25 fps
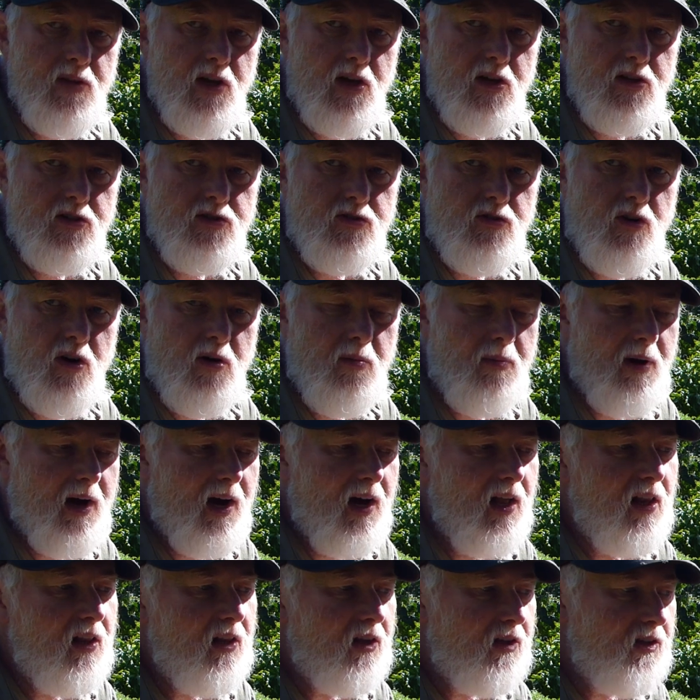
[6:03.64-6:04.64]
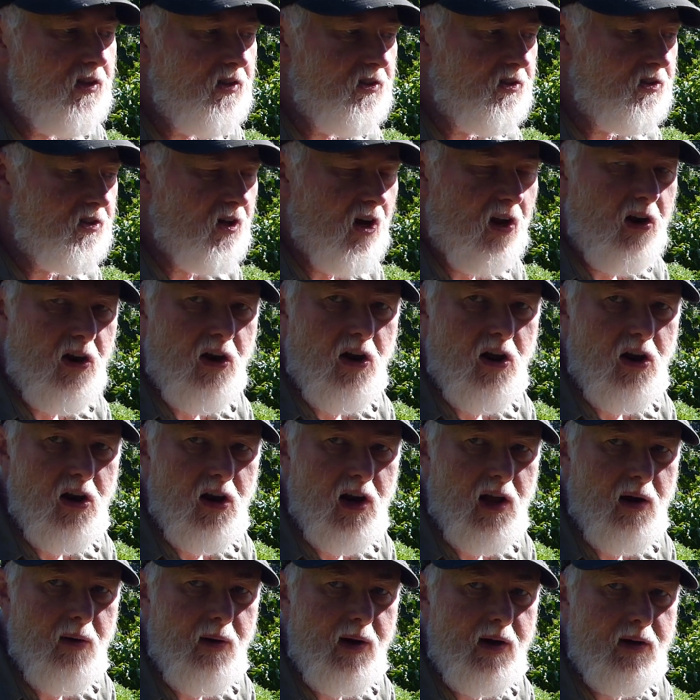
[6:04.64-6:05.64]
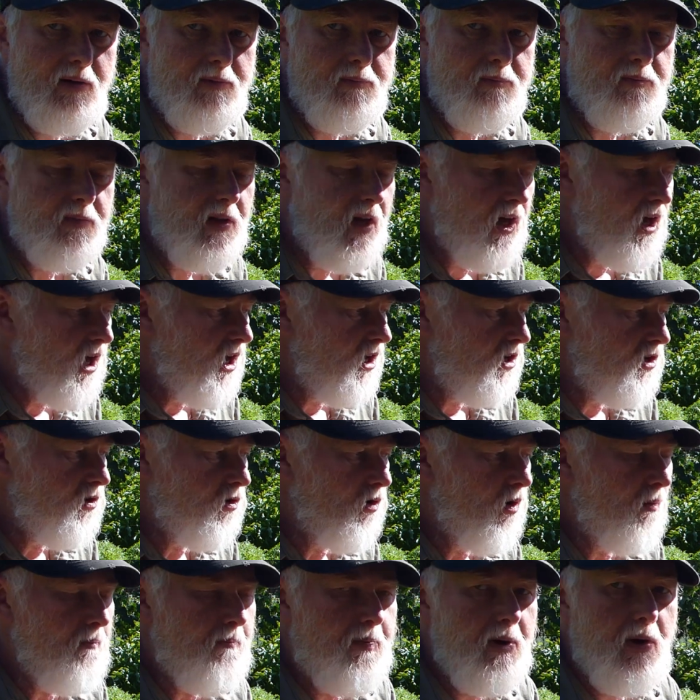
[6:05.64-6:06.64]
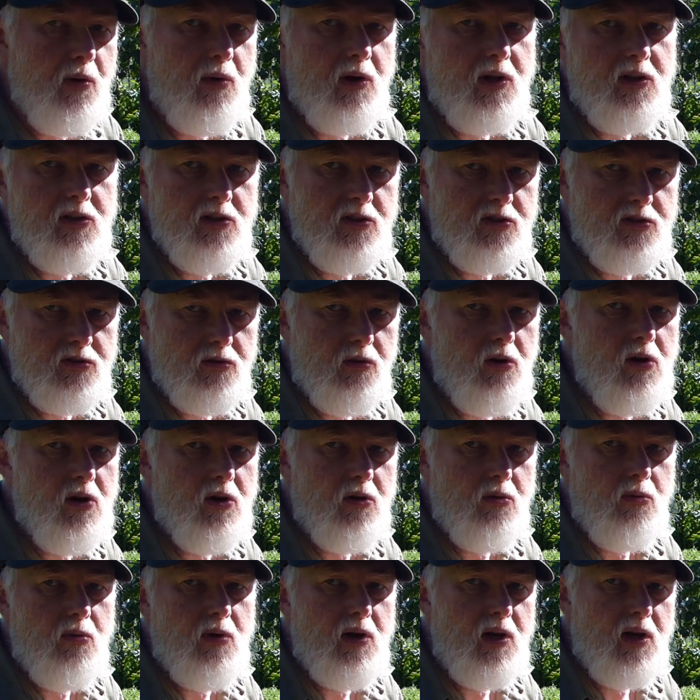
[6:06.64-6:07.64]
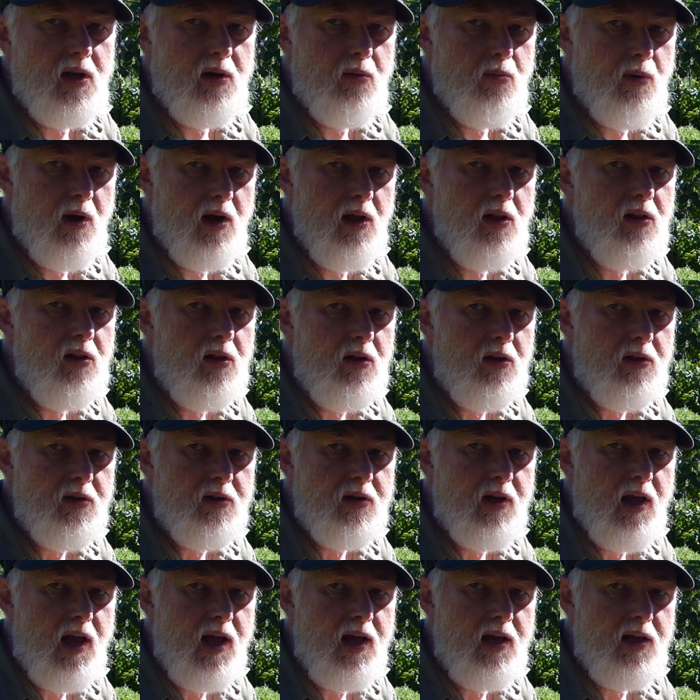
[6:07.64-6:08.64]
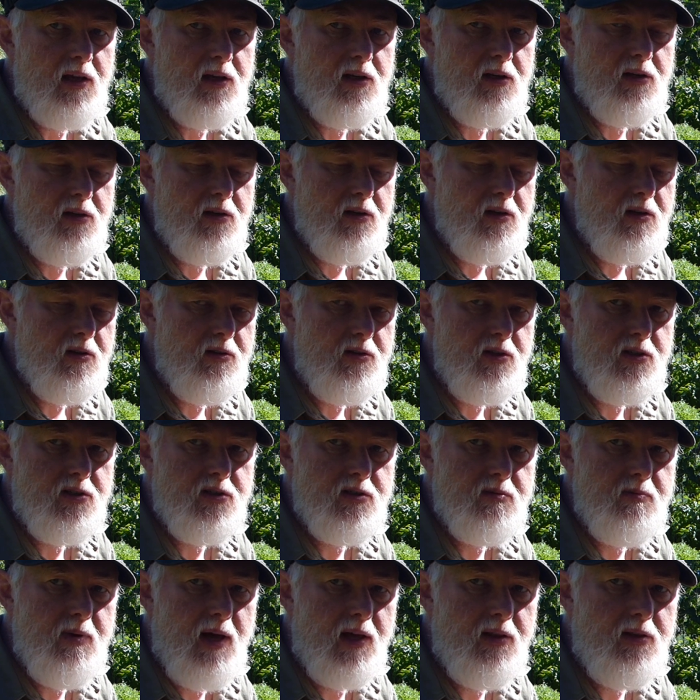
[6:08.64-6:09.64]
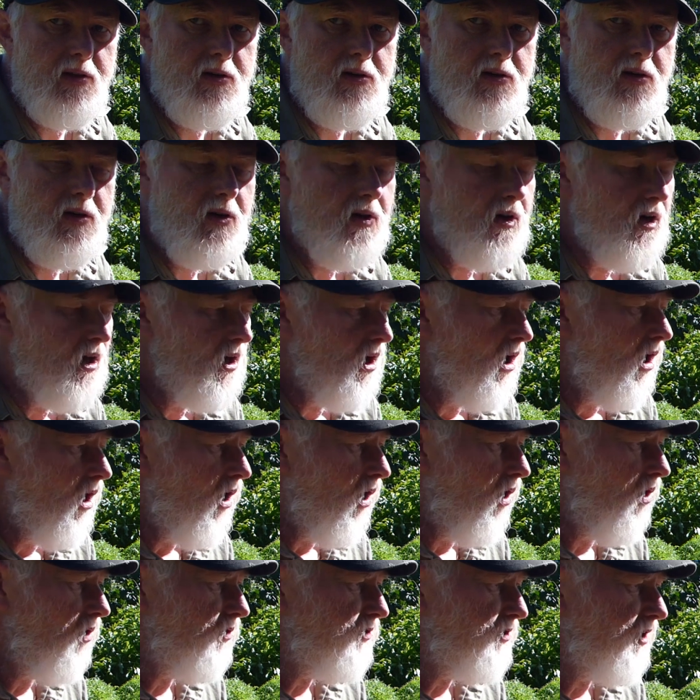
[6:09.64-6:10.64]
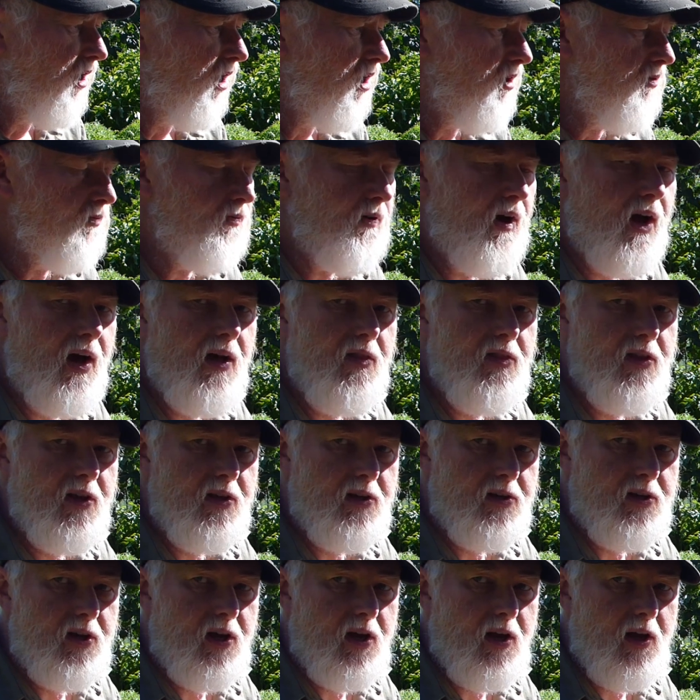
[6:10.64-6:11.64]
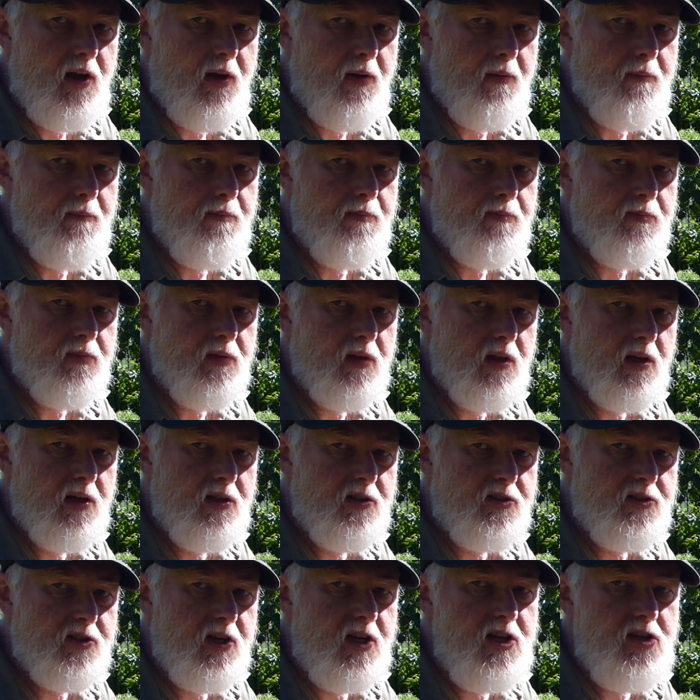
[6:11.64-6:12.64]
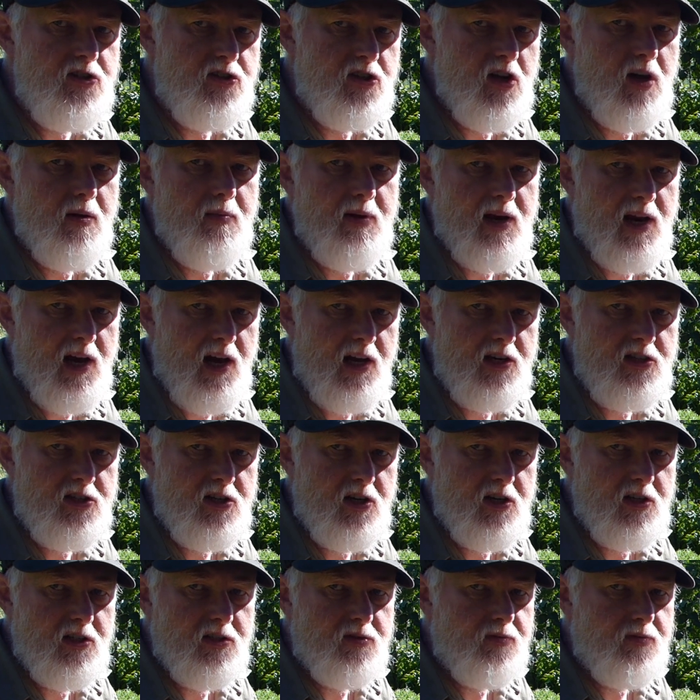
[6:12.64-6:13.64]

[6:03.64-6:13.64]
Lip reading: straw bale is a lot lower. You are building the soil really well in this method. Also, I've found that seed germination is